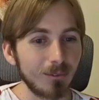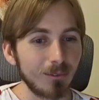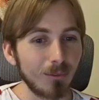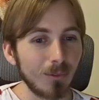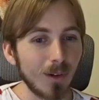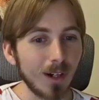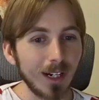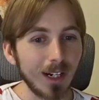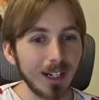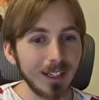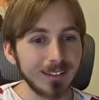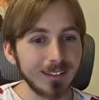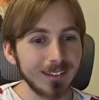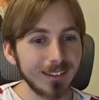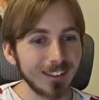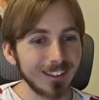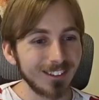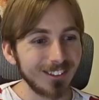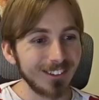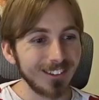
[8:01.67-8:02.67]
why
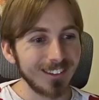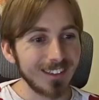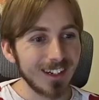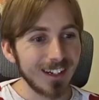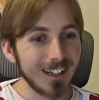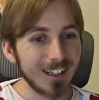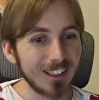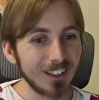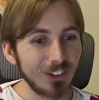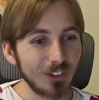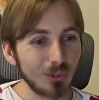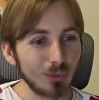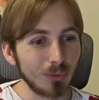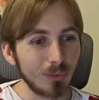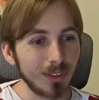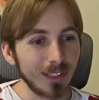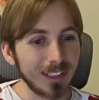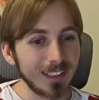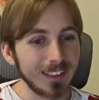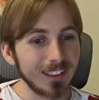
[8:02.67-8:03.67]
such large
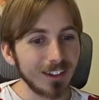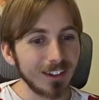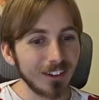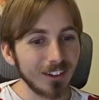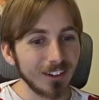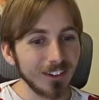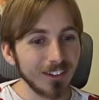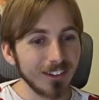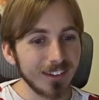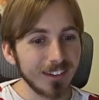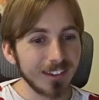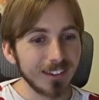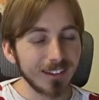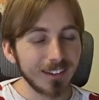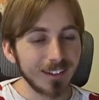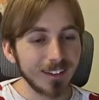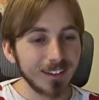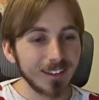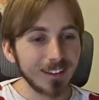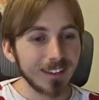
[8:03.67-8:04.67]
windows
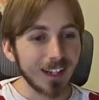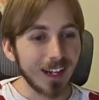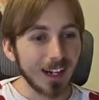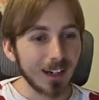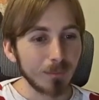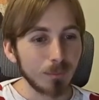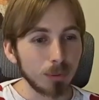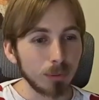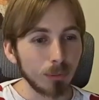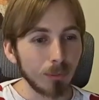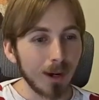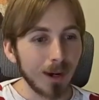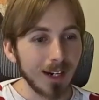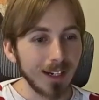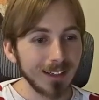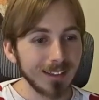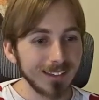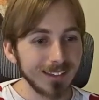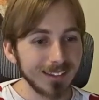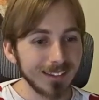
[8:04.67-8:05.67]
at a
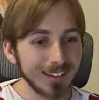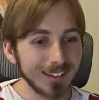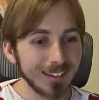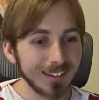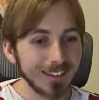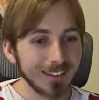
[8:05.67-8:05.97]
price?